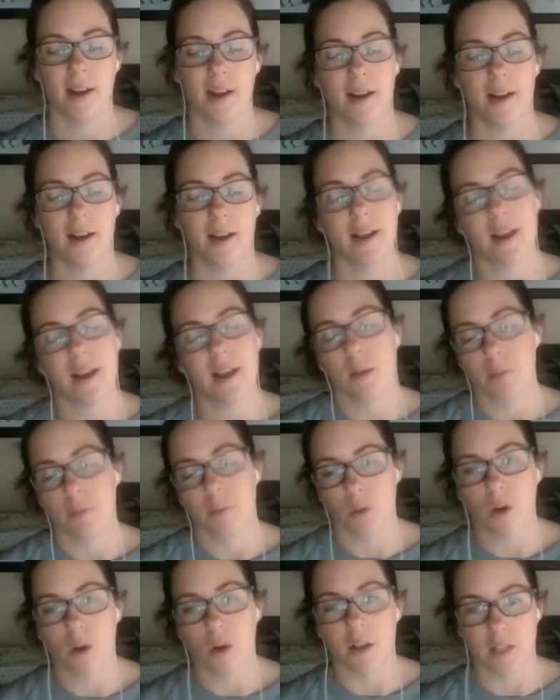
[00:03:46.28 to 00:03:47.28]
I help
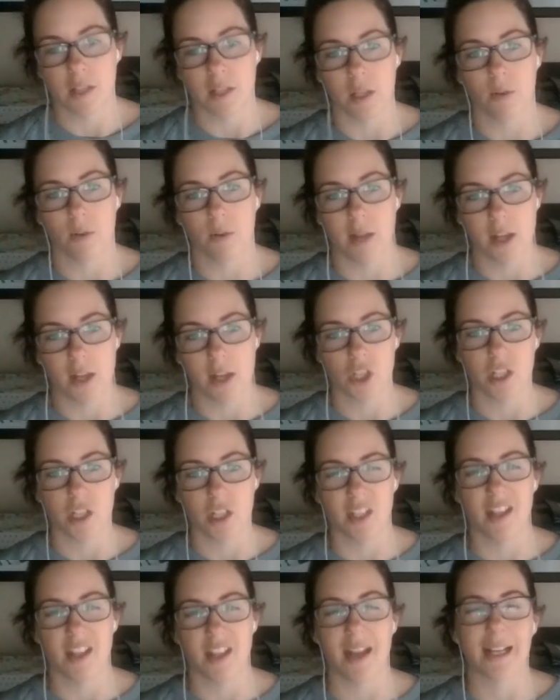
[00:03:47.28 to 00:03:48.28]
do content
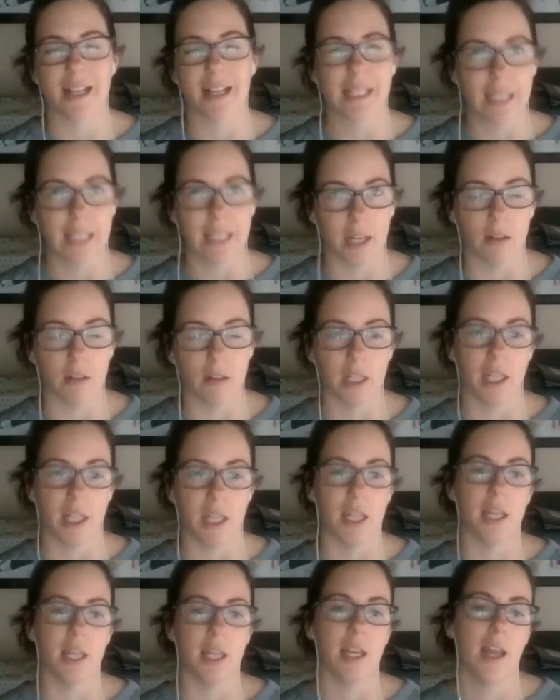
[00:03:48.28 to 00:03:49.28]
creation and
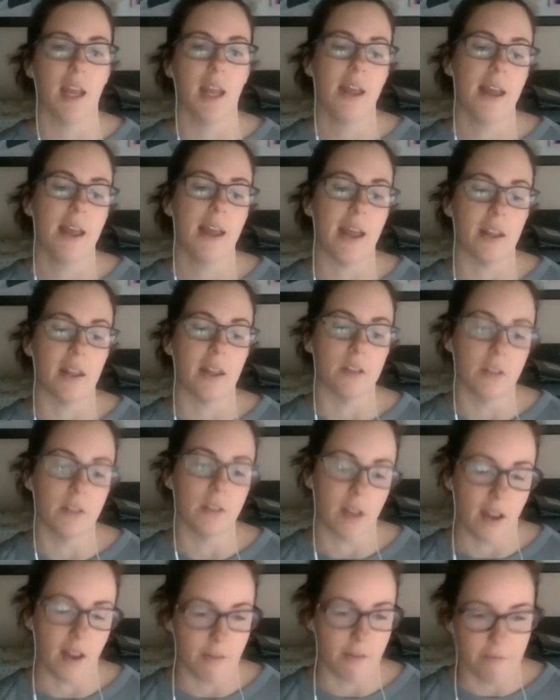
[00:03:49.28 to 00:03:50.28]
clarity and
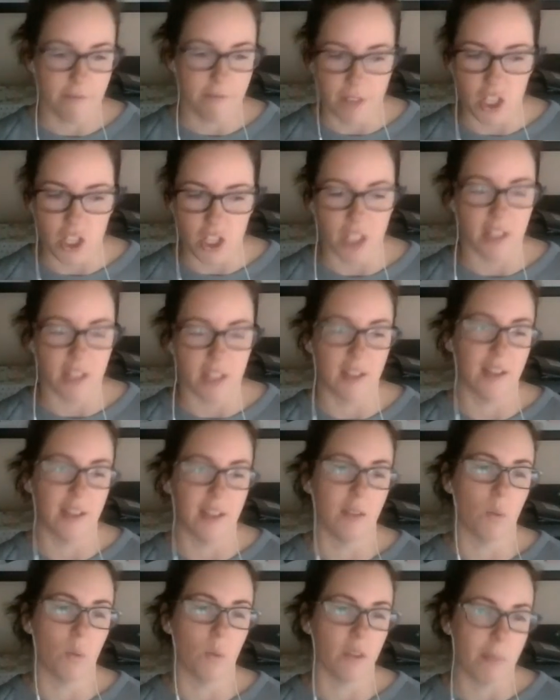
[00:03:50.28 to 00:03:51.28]

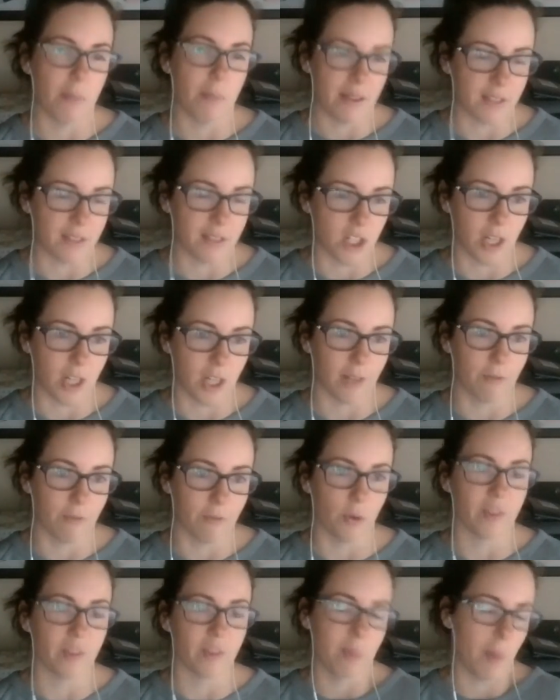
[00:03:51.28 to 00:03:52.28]
visioning with messaging
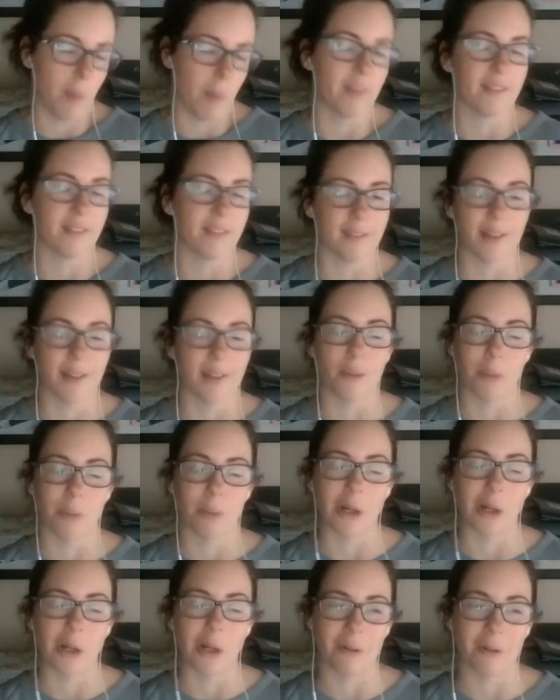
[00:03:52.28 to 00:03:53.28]
for small business and other
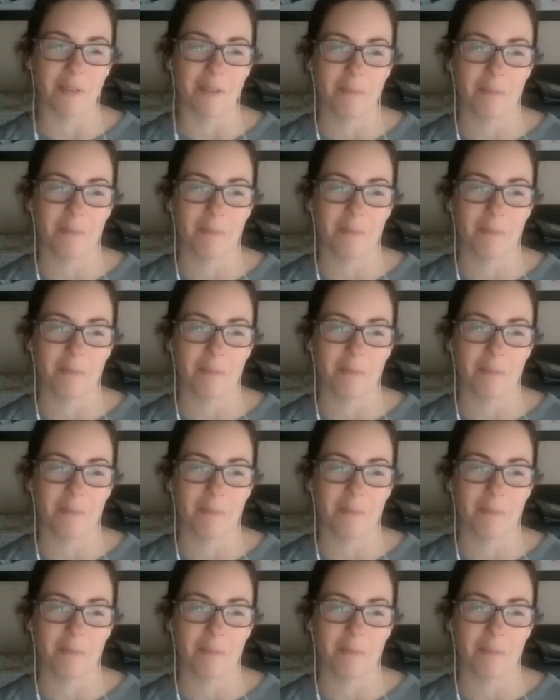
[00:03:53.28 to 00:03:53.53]
bloggers.